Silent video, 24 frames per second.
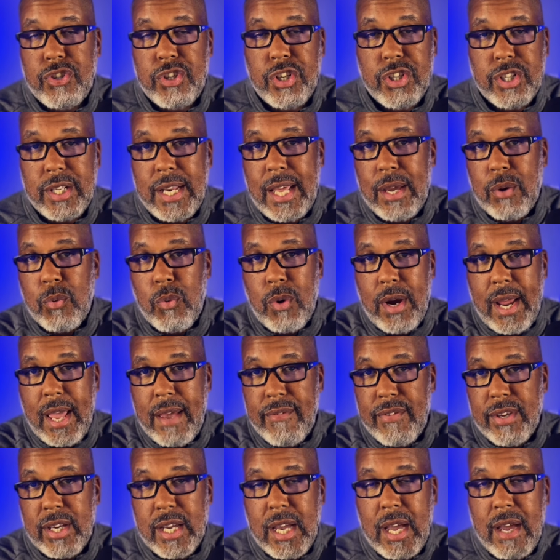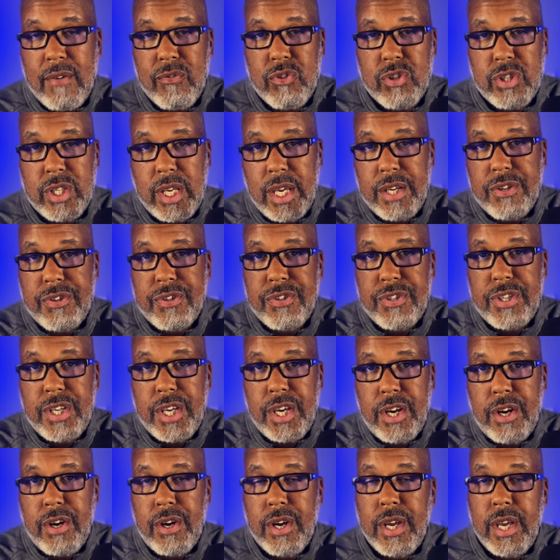just like we're having conversations
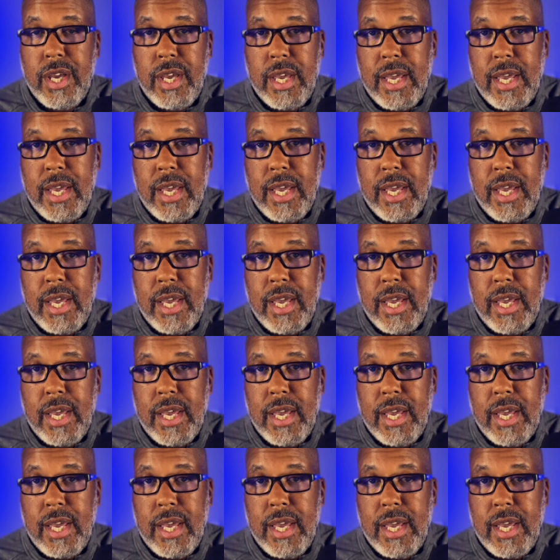here.